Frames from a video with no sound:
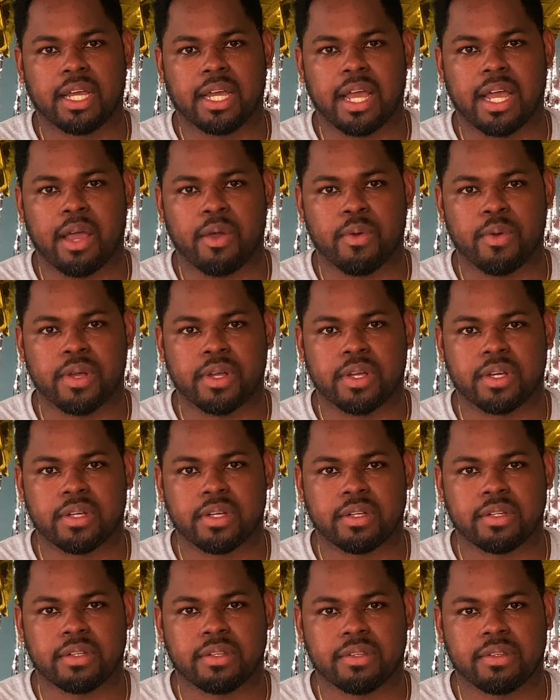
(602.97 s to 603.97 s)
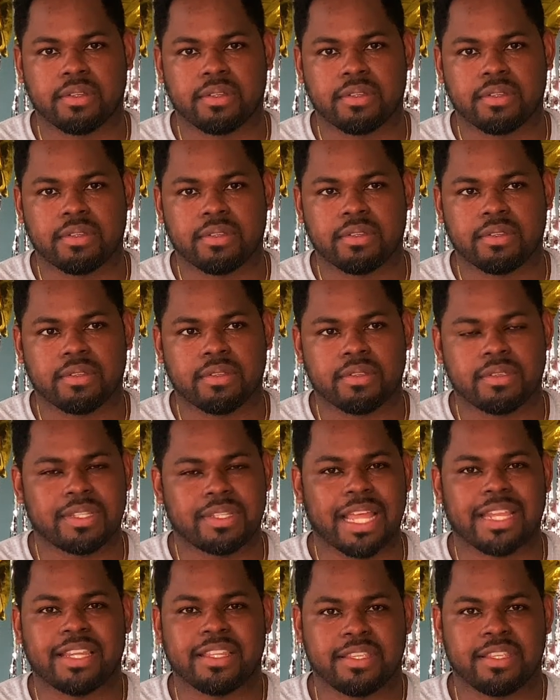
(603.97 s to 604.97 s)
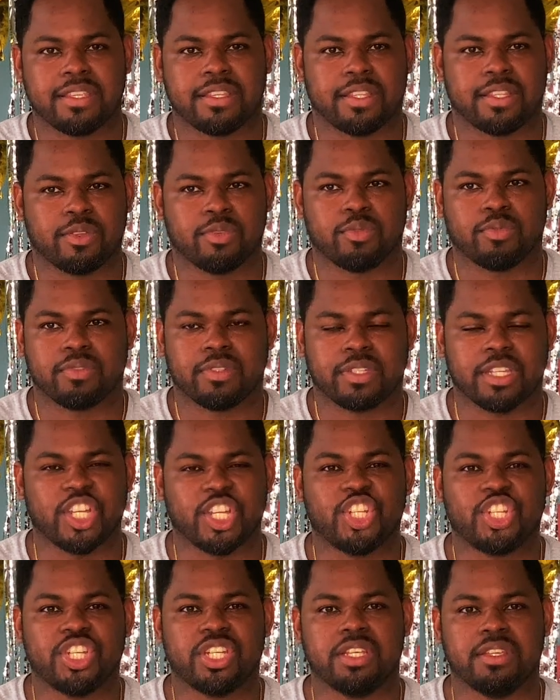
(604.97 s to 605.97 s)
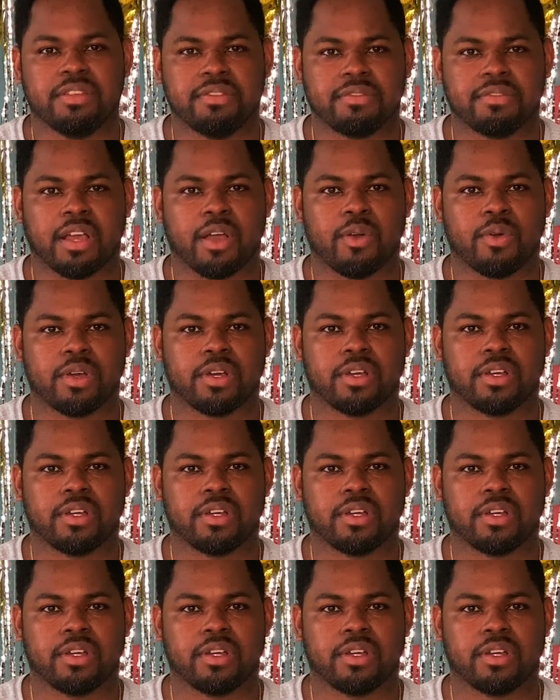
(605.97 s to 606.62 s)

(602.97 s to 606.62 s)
our statuses they don't achieve, our